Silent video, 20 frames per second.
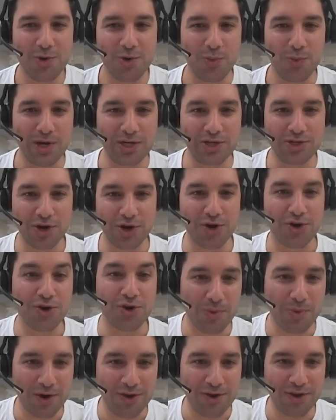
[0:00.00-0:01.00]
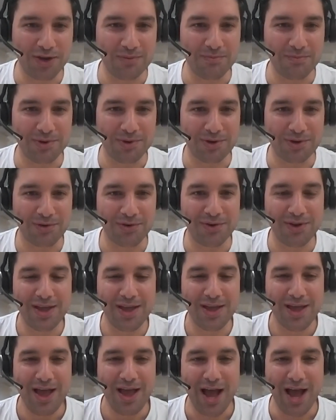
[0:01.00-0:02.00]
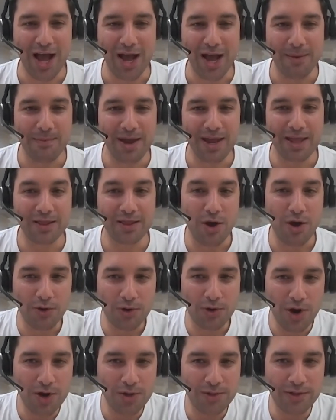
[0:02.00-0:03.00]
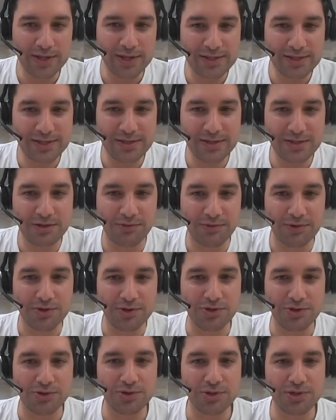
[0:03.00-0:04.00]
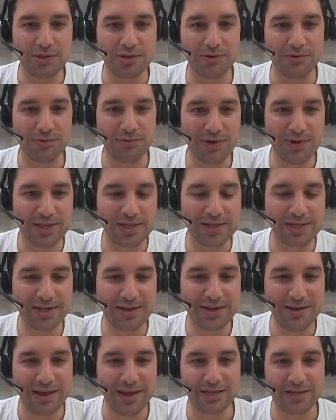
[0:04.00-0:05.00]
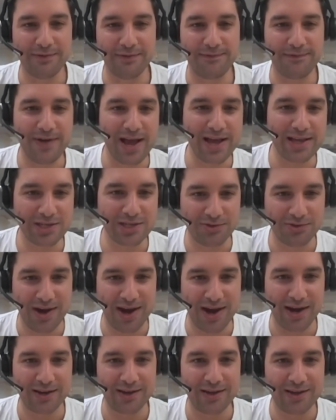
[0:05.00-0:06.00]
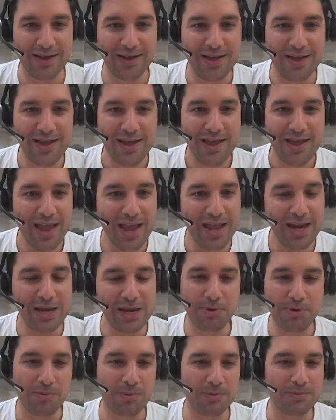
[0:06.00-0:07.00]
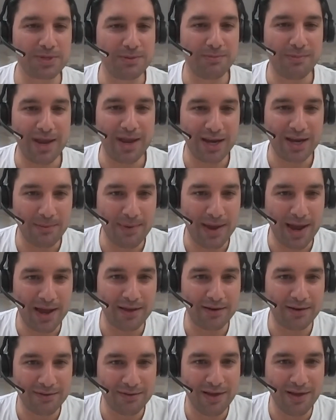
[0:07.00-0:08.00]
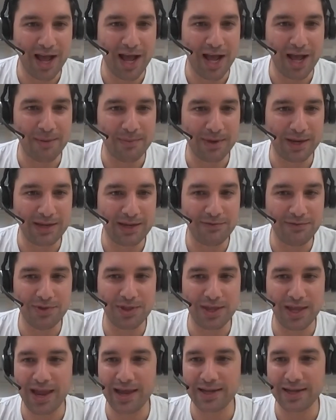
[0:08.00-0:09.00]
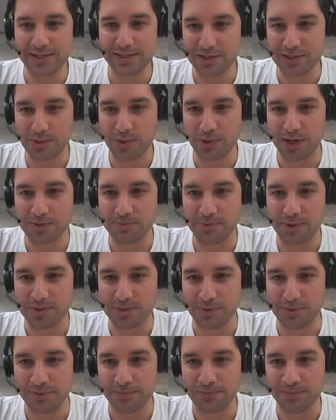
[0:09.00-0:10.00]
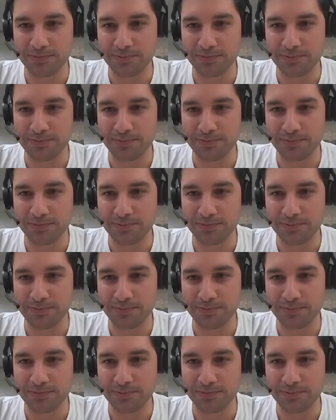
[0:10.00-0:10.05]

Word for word: we show you what you can build. And the whole goal is to reduce the risk and to fast track any problems that may come out and give you the answers as quick as possible.